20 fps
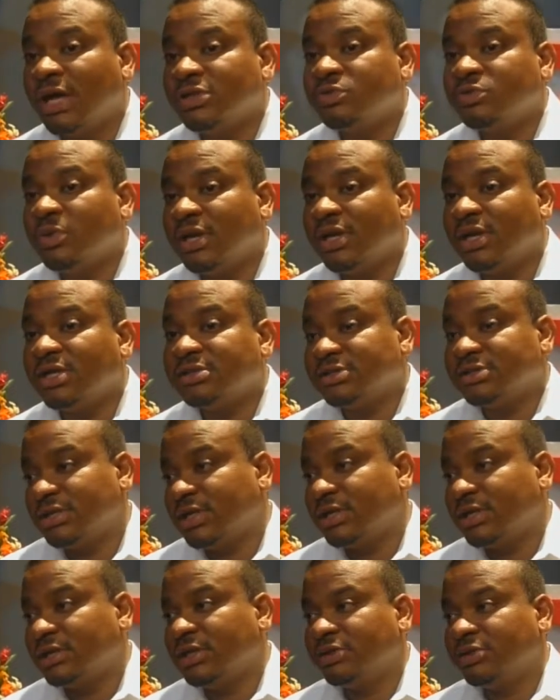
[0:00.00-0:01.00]
as well as
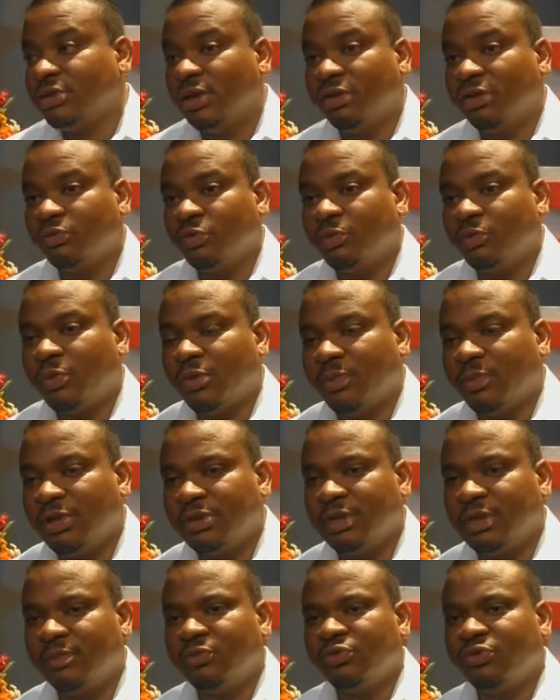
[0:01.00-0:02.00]
their knowledge would
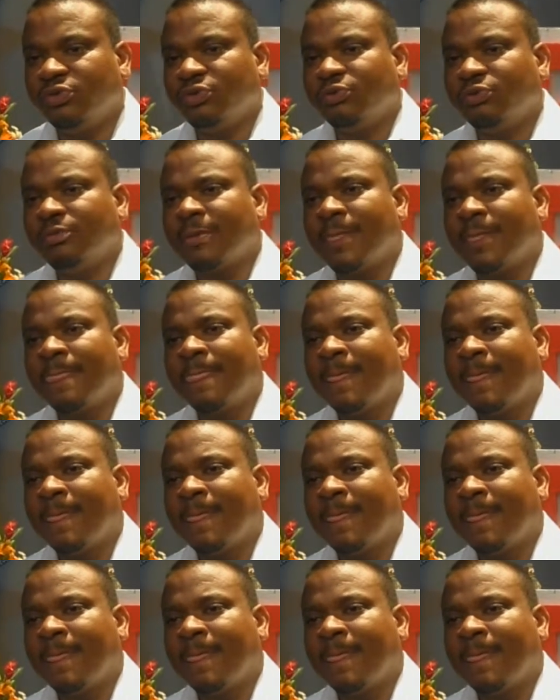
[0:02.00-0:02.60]
permit them to do.